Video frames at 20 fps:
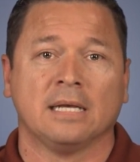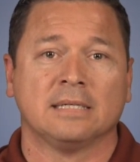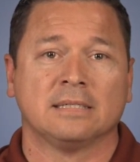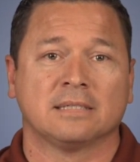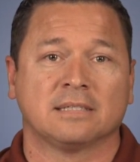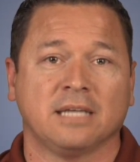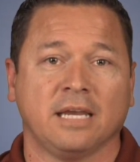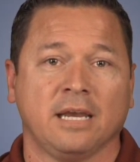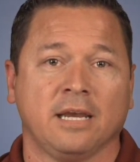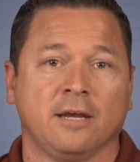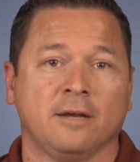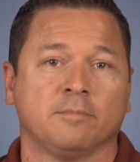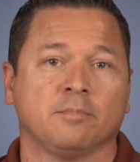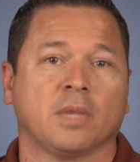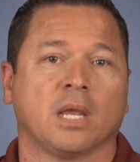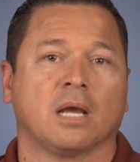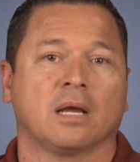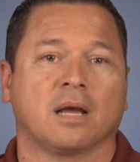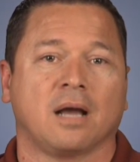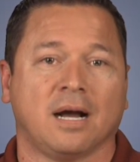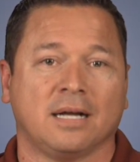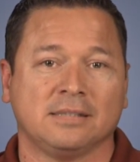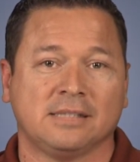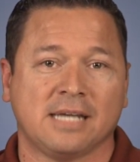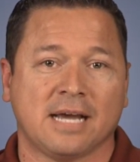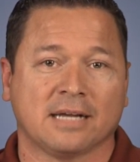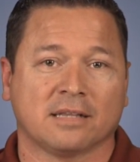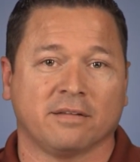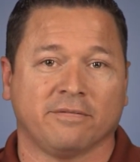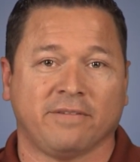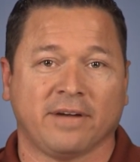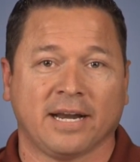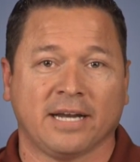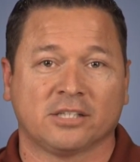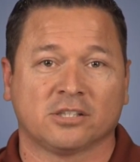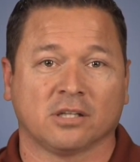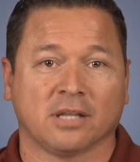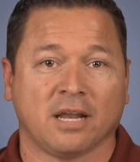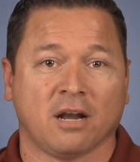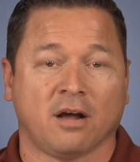C, contact the
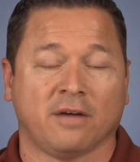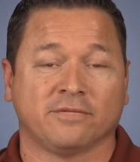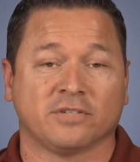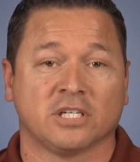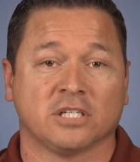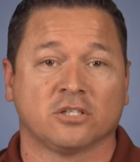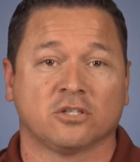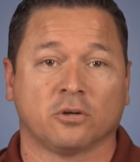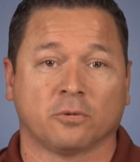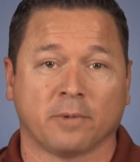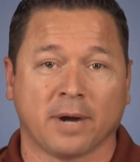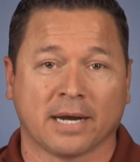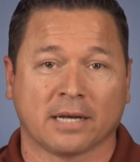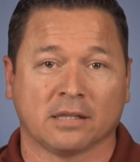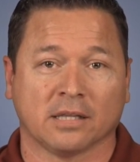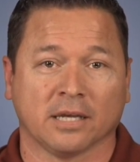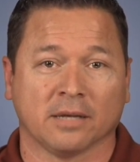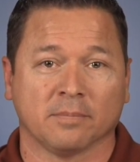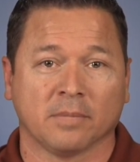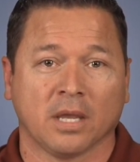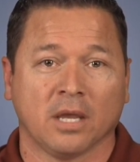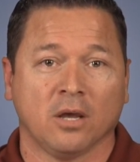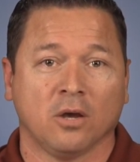financial aid offices directly.